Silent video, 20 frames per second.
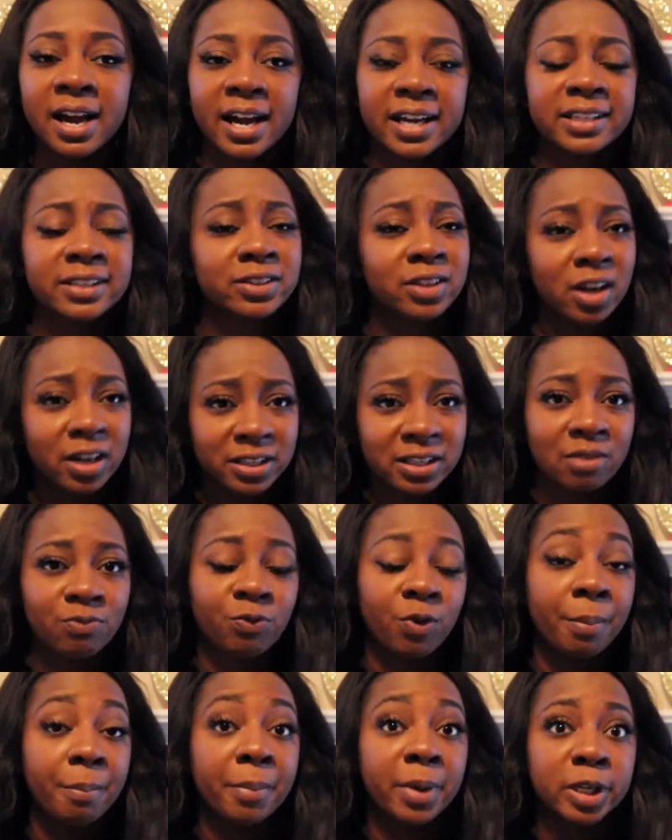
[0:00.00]
I stalked it
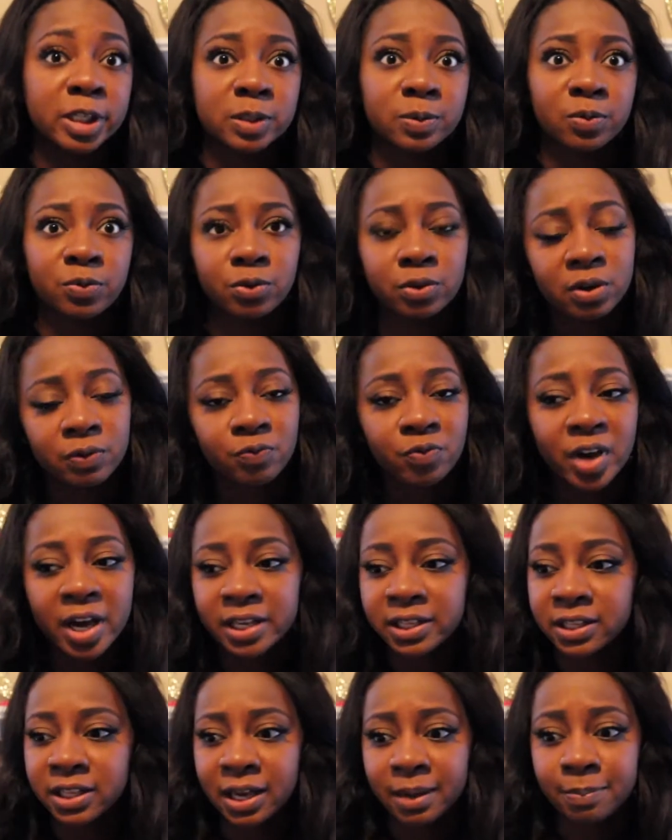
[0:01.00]
for months before it
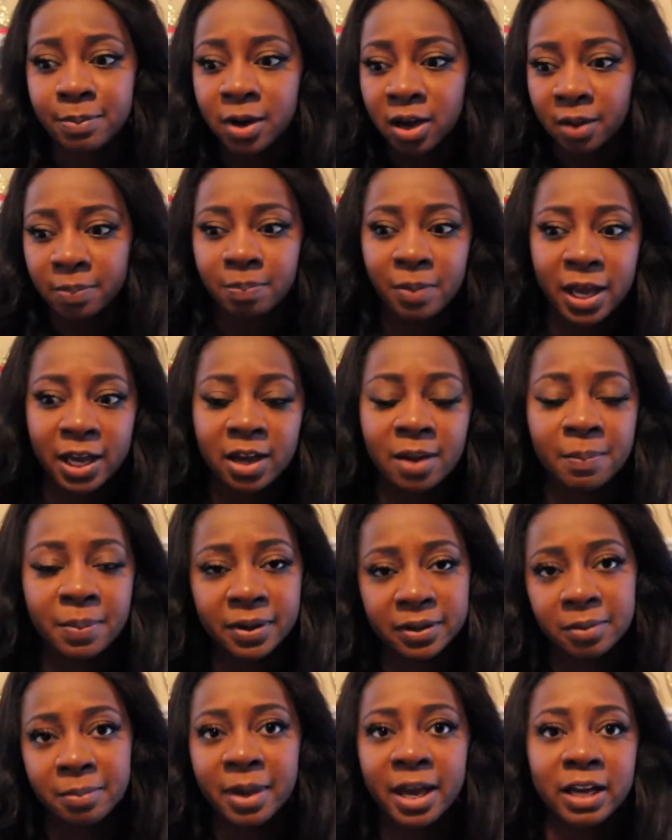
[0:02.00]
finally like popped back up
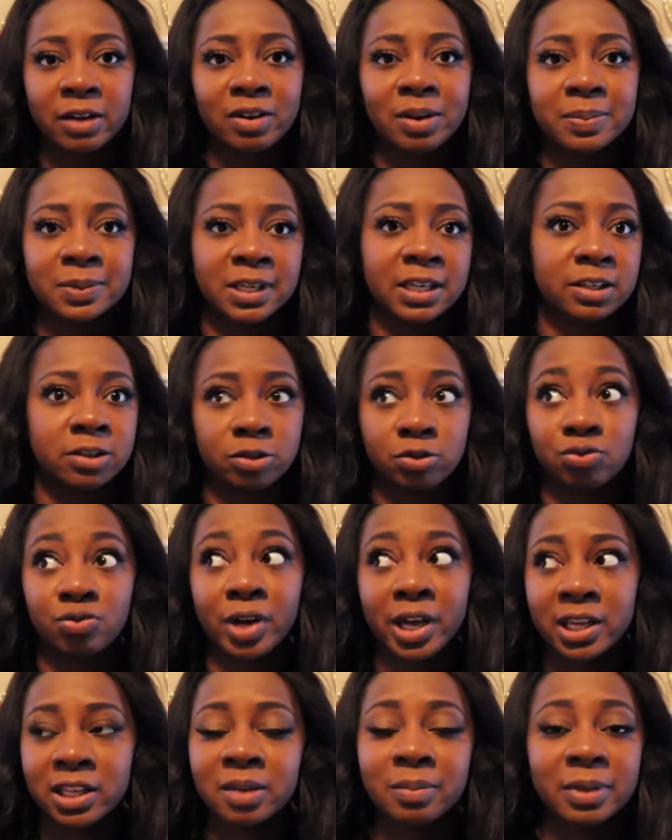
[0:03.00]
on the MAC website just
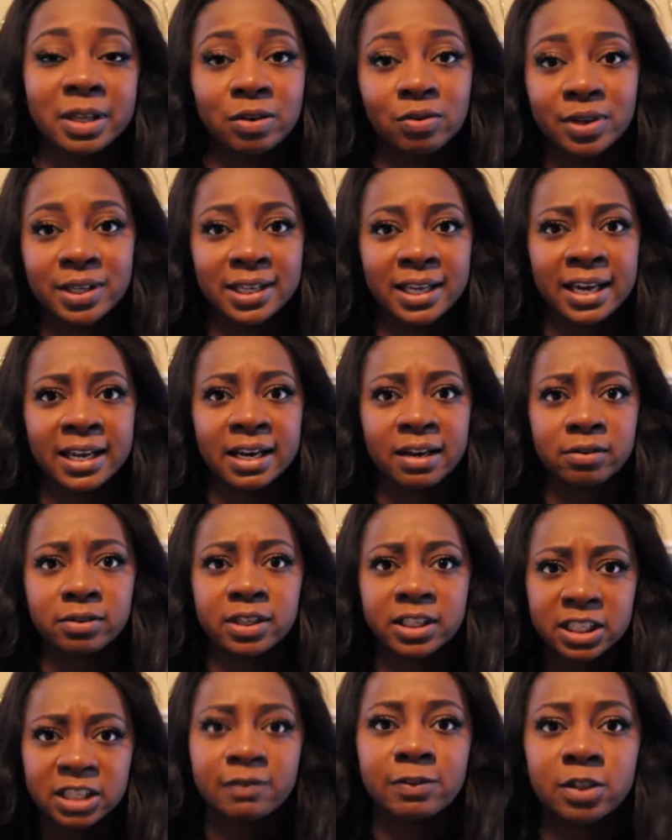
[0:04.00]
randomly one day, and I was
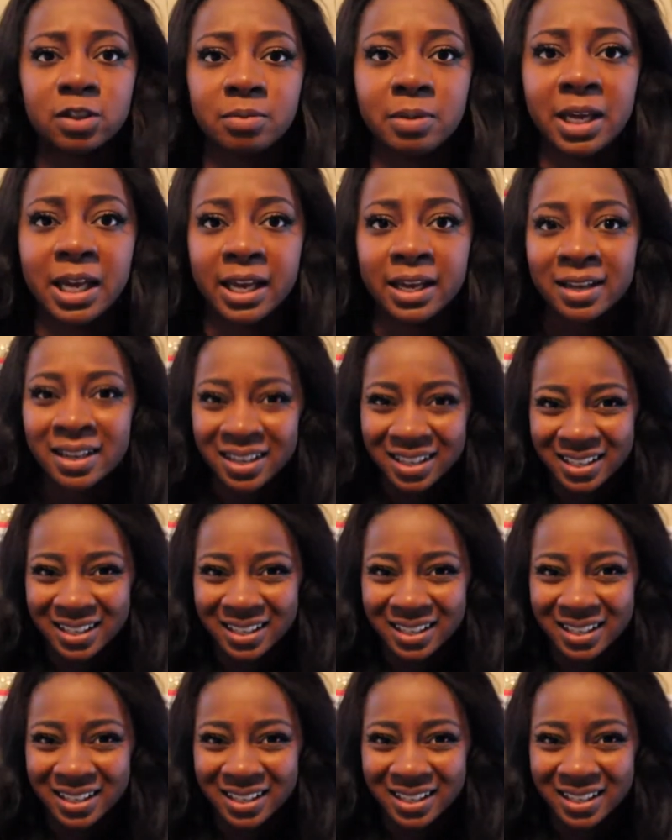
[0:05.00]
like, give it to me.